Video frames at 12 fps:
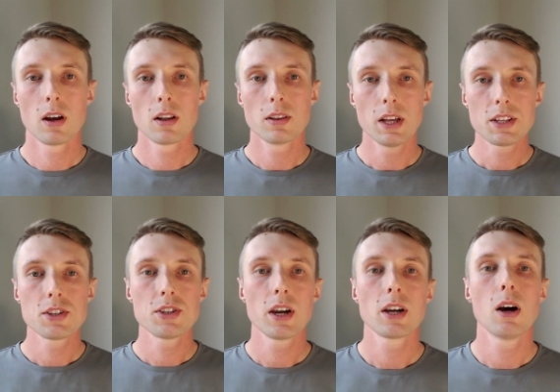Let's
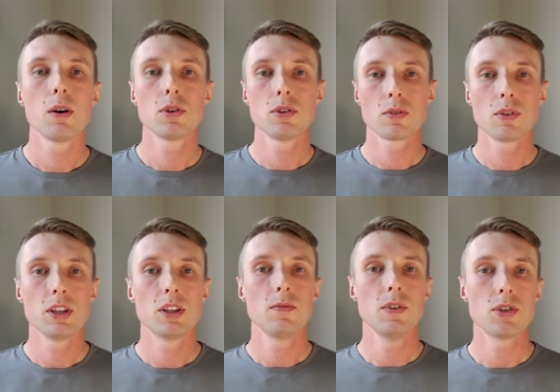check how to integrate
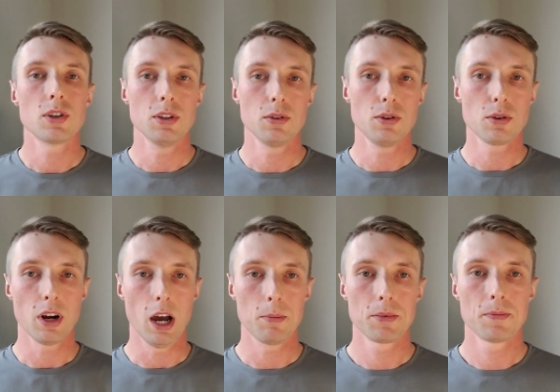the feature into your
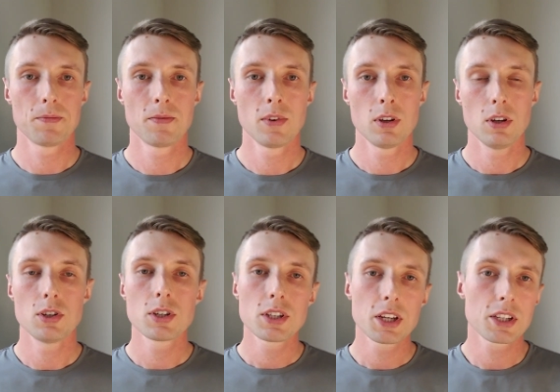app. It
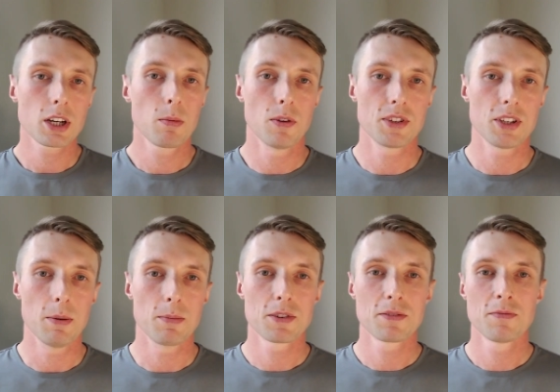just takes a couple of
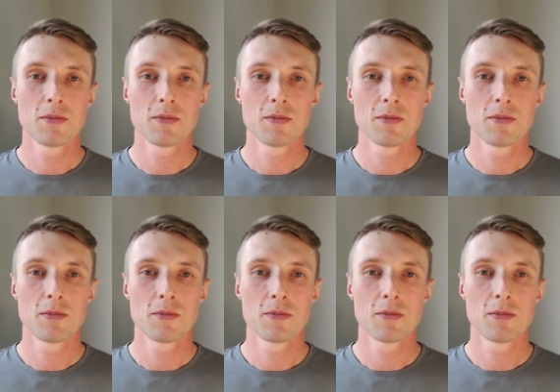steps.